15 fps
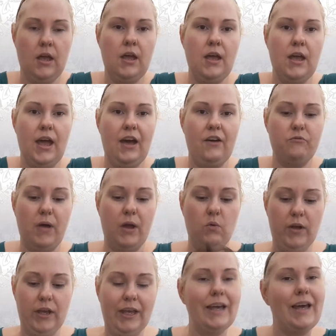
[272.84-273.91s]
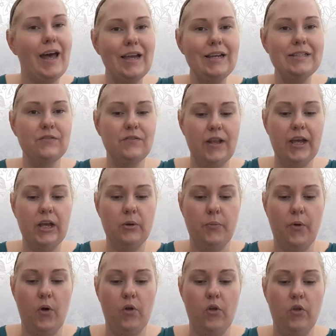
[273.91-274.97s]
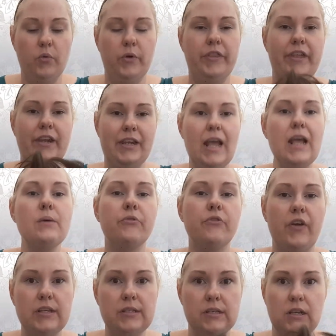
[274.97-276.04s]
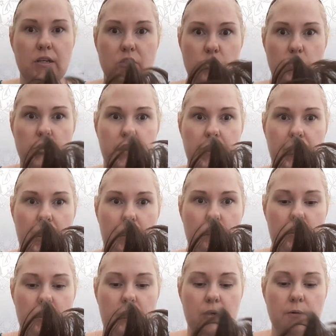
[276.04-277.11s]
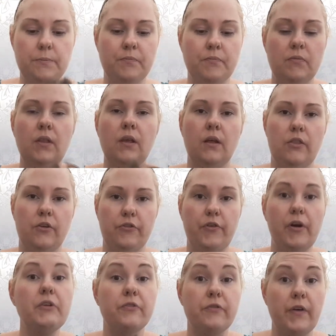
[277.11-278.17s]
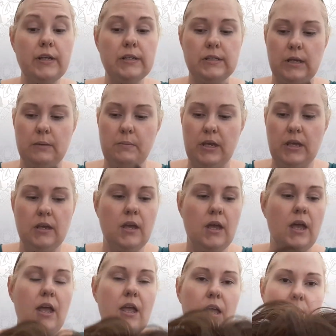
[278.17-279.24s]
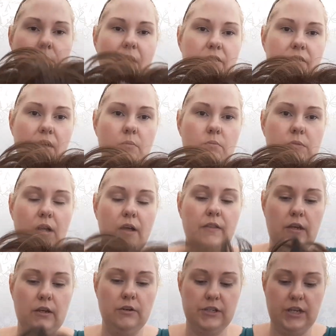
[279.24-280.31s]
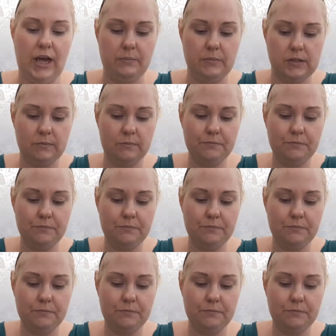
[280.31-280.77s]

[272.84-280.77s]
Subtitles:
have my wig kind of like a bowl with the nape facing toward the camera here, the front facing me, and my thumbs on the ear tabs.